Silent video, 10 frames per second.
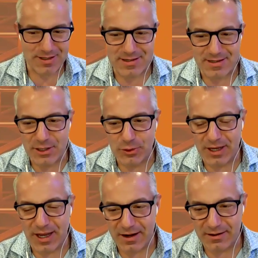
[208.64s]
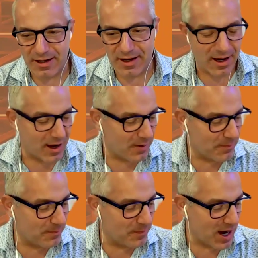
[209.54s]
great to see you again.
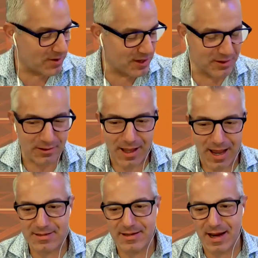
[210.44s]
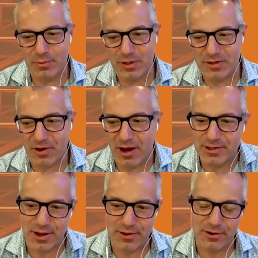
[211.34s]
I think the last time we saw
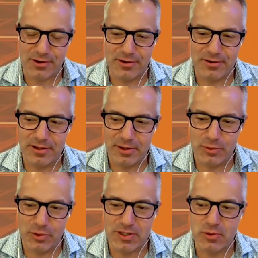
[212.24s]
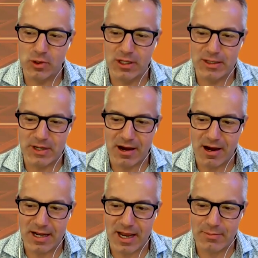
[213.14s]
each other, you were schooling me
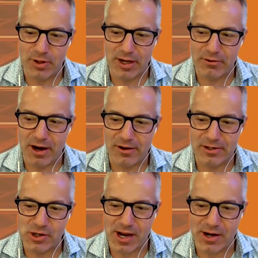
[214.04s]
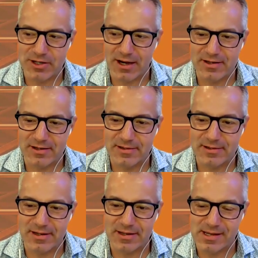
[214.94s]
on a playground in Shiner,
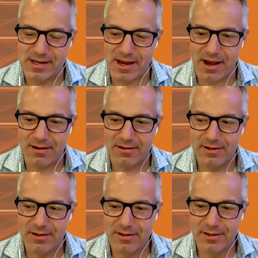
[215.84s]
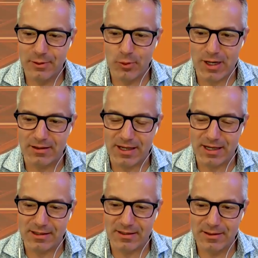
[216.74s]
Texas in the
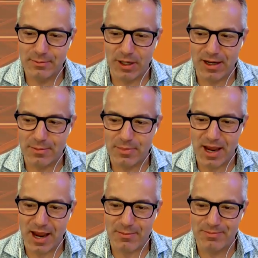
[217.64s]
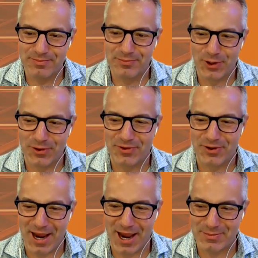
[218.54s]
weekly pickup game with
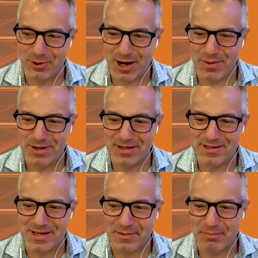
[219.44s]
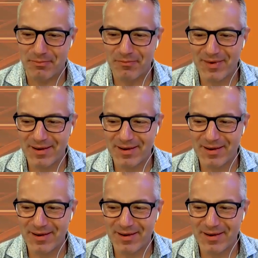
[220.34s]
the Kaspar Companies team.